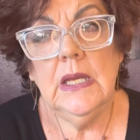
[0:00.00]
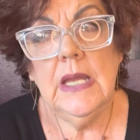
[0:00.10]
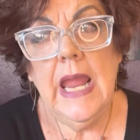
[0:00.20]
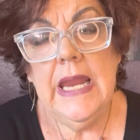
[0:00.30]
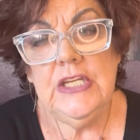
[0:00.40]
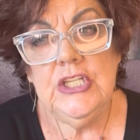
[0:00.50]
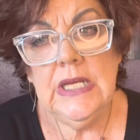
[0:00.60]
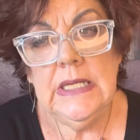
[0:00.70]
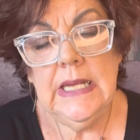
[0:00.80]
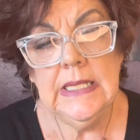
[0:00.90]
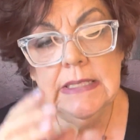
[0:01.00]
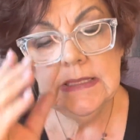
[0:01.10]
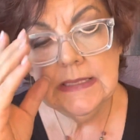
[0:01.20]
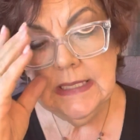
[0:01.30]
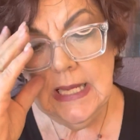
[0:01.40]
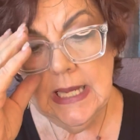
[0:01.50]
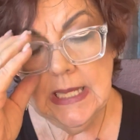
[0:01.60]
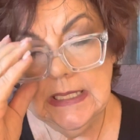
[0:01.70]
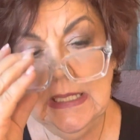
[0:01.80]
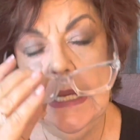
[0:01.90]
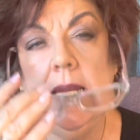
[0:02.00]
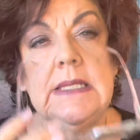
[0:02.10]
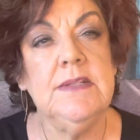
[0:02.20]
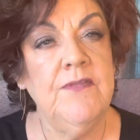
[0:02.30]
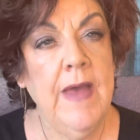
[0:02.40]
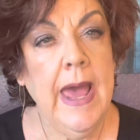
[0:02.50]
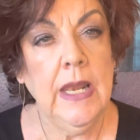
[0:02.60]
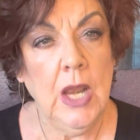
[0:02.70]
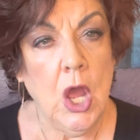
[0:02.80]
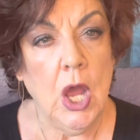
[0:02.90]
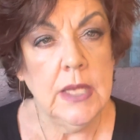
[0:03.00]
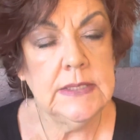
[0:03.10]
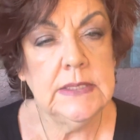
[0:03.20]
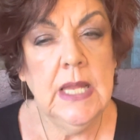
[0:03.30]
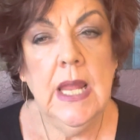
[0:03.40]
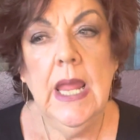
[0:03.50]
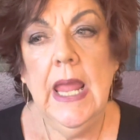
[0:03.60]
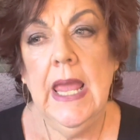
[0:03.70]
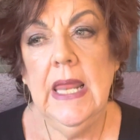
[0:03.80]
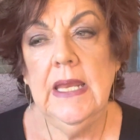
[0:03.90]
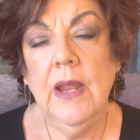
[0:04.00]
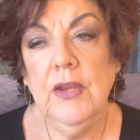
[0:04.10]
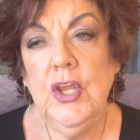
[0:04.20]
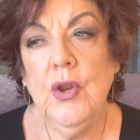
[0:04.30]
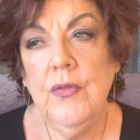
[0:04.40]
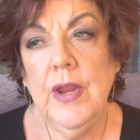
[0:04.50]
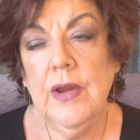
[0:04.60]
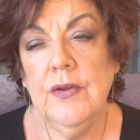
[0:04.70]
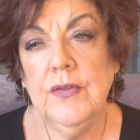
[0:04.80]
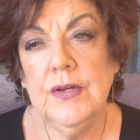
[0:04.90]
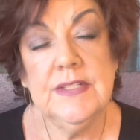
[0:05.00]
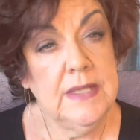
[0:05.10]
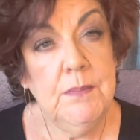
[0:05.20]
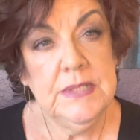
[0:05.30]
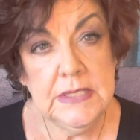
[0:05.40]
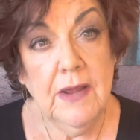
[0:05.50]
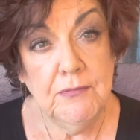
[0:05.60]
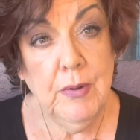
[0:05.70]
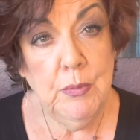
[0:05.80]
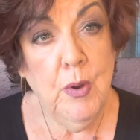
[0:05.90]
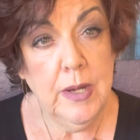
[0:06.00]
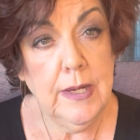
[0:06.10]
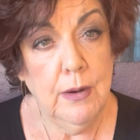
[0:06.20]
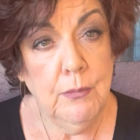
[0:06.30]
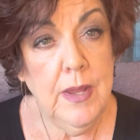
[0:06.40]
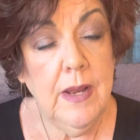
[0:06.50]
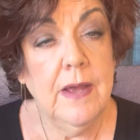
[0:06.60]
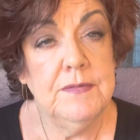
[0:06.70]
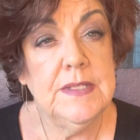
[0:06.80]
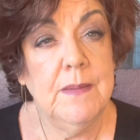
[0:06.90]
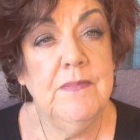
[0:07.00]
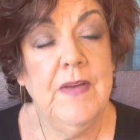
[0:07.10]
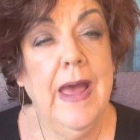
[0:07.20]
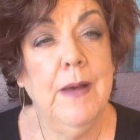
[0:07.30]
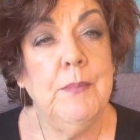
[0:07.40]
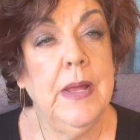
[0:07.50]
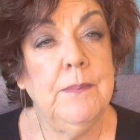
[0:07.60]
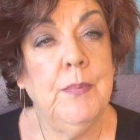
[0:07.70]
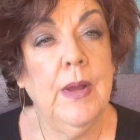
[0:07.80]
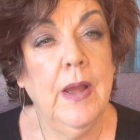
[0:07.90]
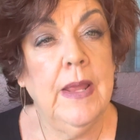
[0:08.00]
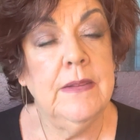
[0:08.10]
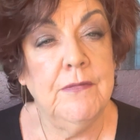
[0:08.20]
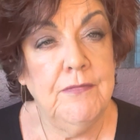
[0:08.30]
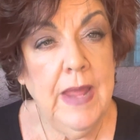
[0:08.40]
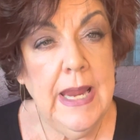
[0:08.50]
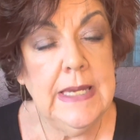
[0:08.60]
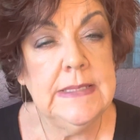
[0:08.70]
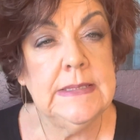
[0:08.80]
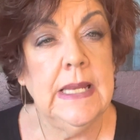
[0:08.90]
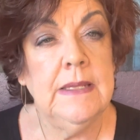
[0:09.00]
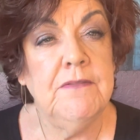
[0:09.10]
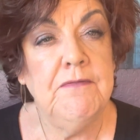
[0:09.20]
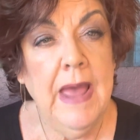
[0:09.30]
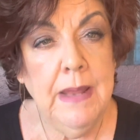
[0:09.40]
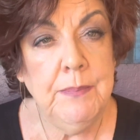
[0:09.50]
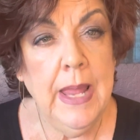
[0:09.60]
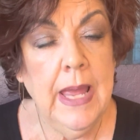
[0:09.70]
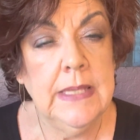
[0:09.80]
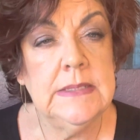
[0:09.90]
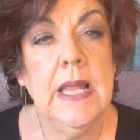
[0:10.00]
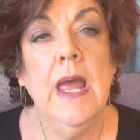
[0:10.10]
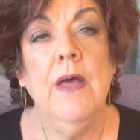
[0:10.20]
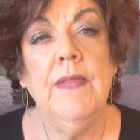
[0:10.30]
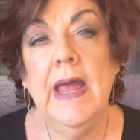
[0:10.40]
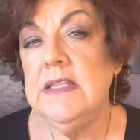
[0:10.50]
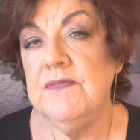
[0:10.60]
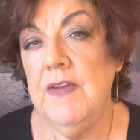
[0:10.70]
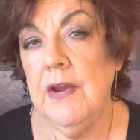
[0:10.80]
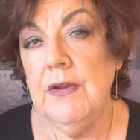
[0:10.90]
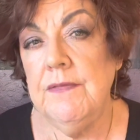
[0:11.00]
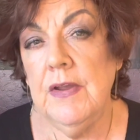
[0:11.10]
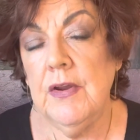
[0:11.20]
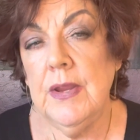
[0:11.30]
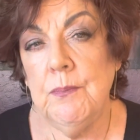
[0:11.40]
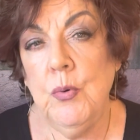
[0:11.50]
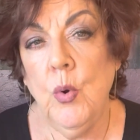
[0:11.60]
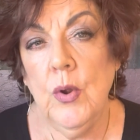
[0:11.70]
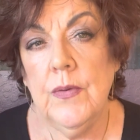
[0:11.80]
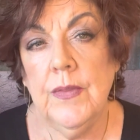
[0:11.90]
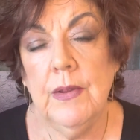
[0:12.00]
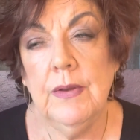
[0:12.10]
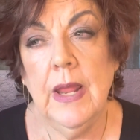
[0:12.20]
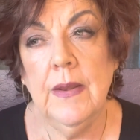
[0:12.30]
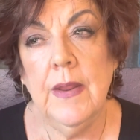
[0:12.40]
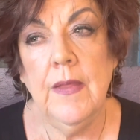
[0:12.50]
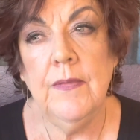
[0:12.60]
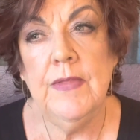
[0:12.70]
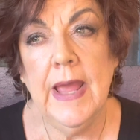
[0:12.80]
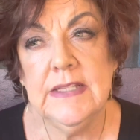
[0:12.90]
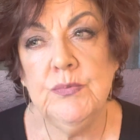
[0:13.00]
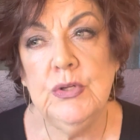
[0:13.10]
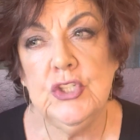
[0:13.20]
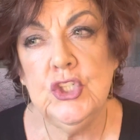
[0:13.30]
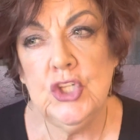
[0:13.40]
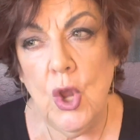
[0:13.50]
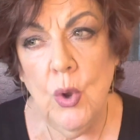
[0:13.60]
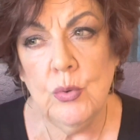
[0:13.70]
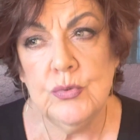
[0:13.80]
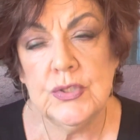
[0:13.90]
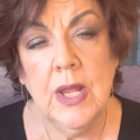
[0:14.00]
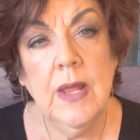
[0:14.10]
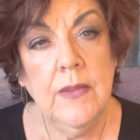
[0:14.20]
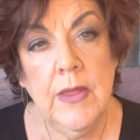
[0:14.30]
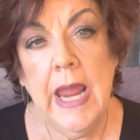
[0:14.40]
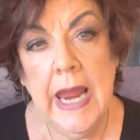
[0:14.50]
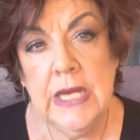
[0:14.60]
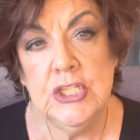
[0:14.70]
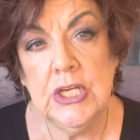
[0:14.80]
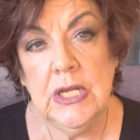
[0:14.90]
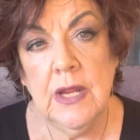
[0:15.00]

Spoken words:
aging in the skin is fat loss. And you know, there's some stuff we want to get rid of, some fat, but in the face, in the fat pads, that's very, very important. And that's what shows the aging